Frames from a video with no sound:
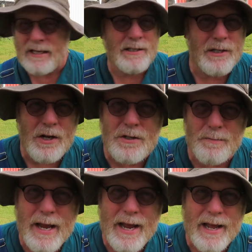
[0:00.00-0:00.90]
Excuse
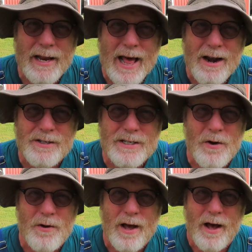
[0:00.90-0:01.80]
me, got allergies
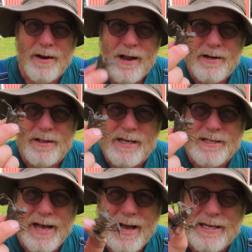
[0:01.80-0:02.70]
going on. Not to these
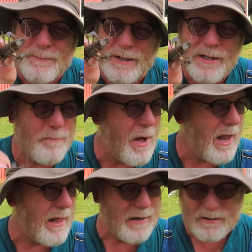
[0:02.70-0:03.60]
guys, but to the
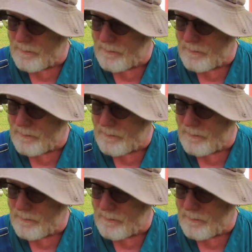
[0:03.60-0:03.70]
pollen.